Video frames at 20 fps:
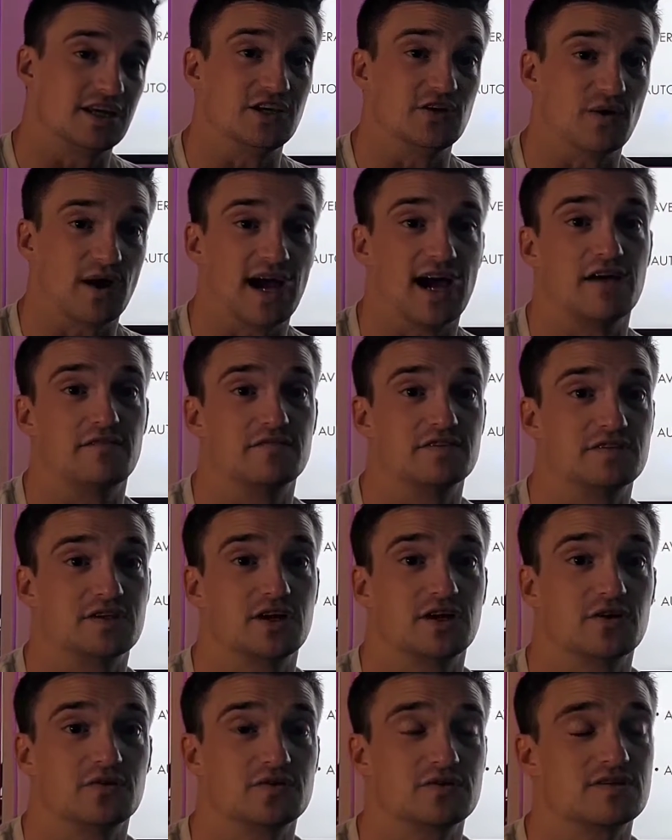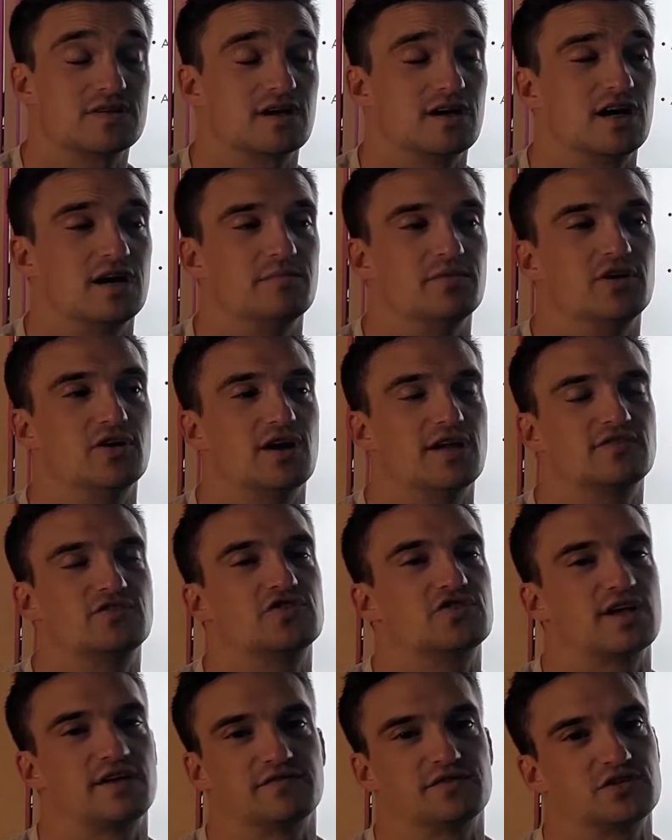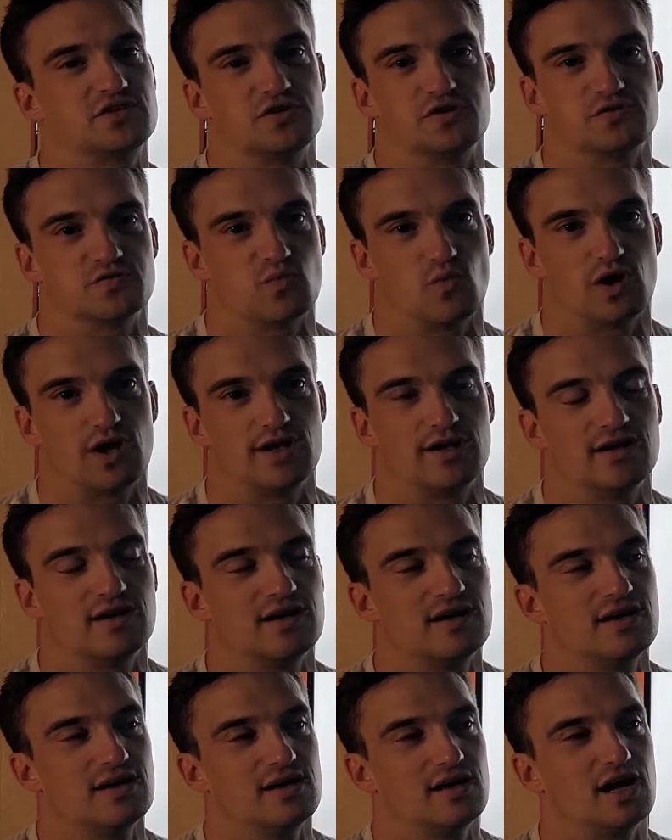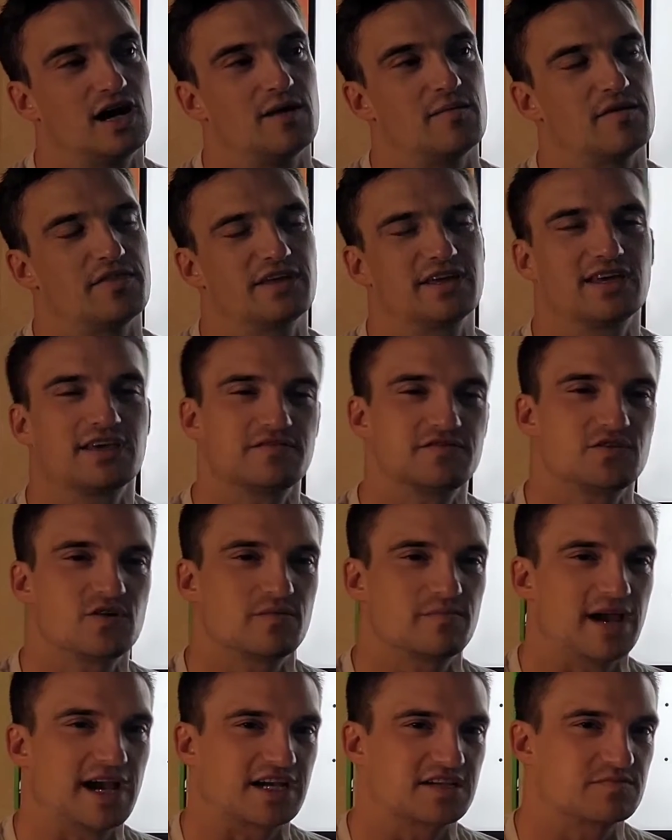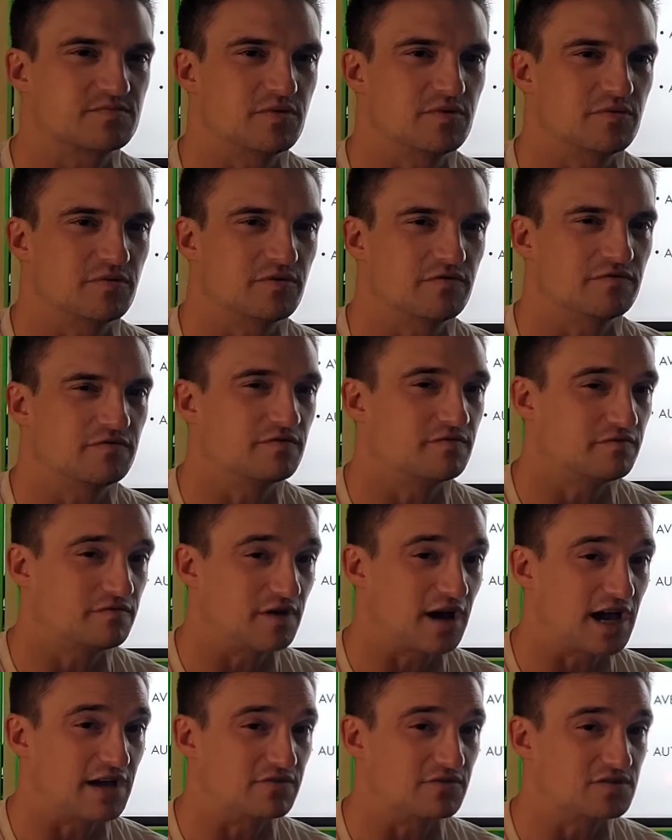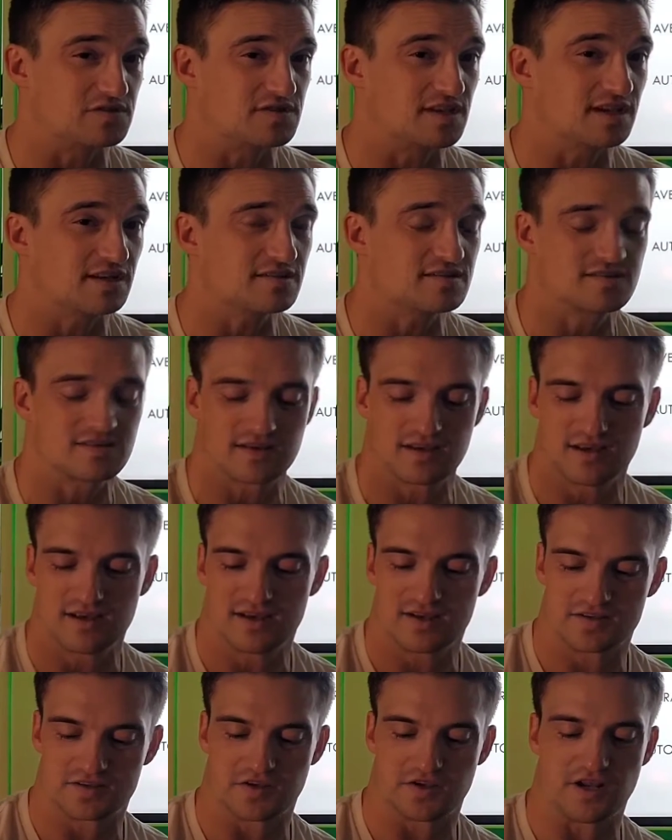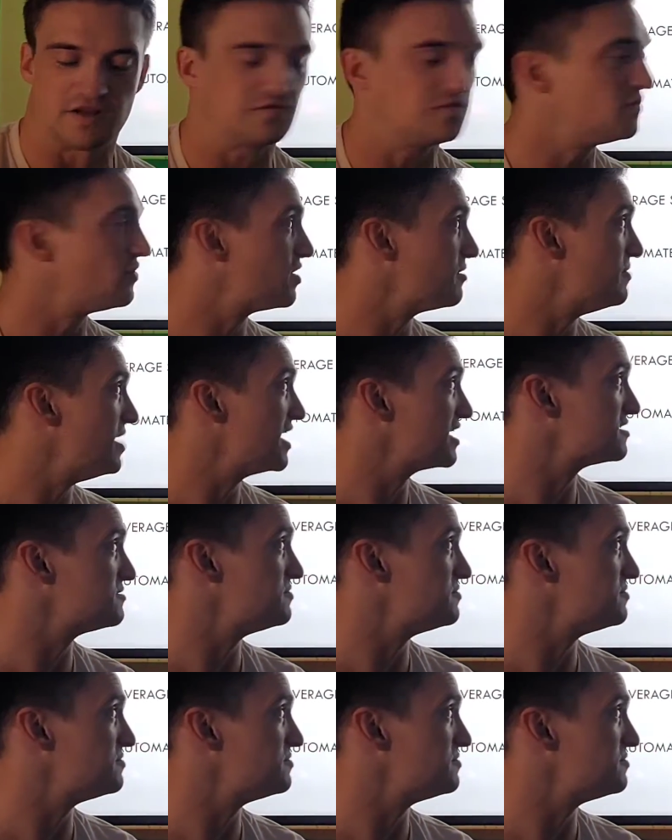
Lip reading: that you have as a host. You don't have to choose one. I think it gives you a maximum of 5 or 6. So you definitely want